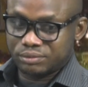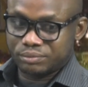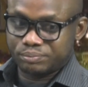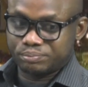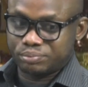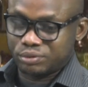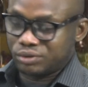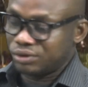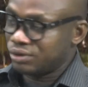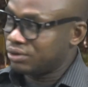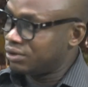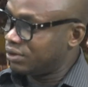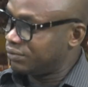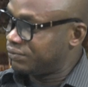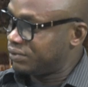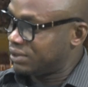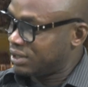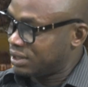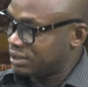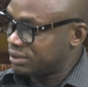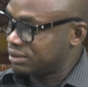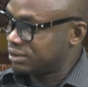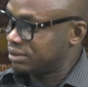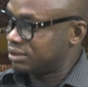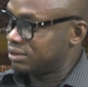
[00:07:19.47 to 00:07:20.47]
poor
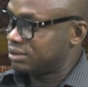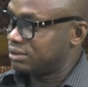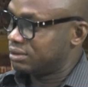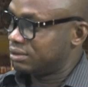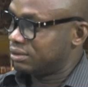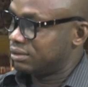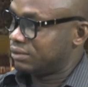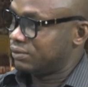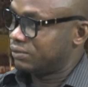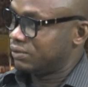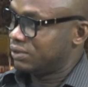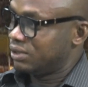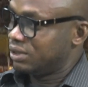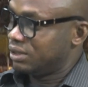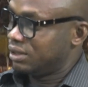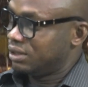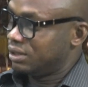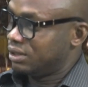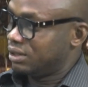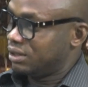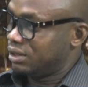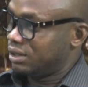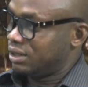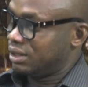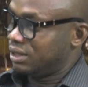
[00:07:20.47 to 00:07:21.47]
governance
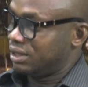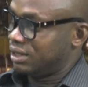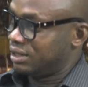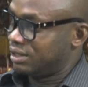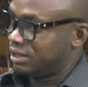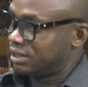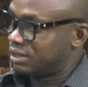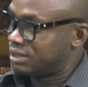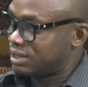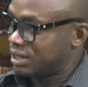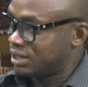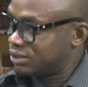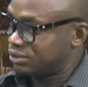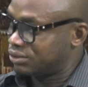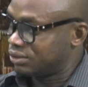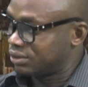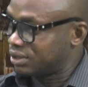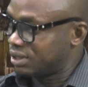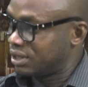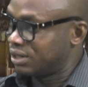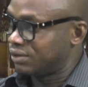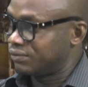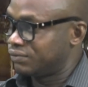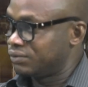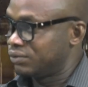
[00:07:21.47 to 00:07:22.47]
in the grassroots
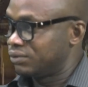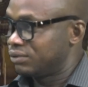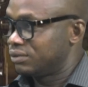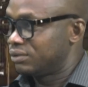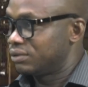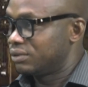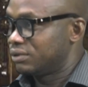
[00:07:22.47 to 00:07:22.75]
level.